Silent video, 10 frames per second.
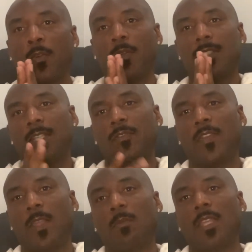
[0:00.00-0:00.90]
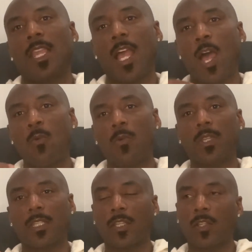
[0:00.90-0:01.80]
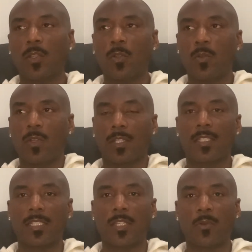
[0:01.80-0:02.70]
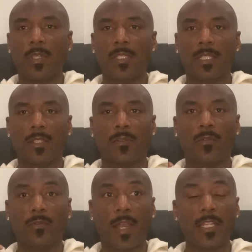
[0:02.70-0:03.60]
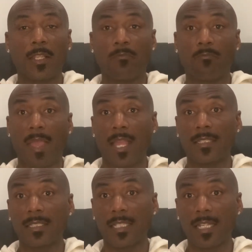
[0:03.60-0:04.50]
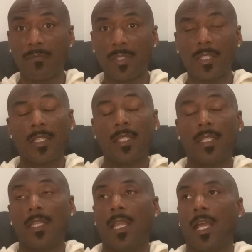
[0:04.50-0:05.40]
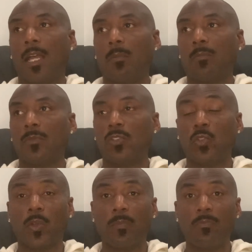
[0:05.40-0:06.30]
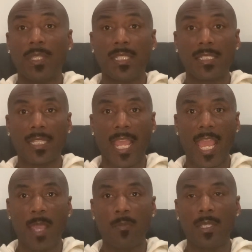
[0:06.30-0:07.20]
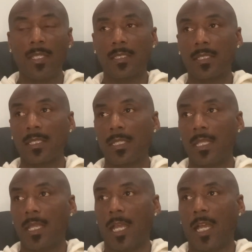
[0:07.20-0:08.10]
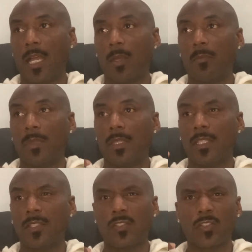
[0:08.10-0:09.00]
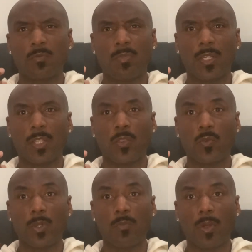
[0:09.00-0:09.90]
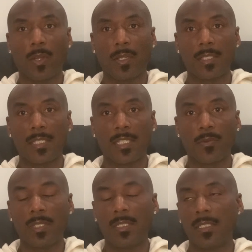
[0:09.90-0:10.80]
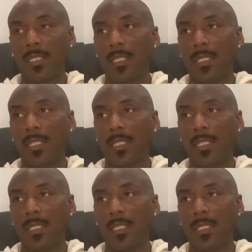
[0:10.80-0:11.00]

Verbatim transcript: What's up, family? I want to conclude our series on finding balanced living, um, joy, peace, and happiness. Um, this has been a three part series.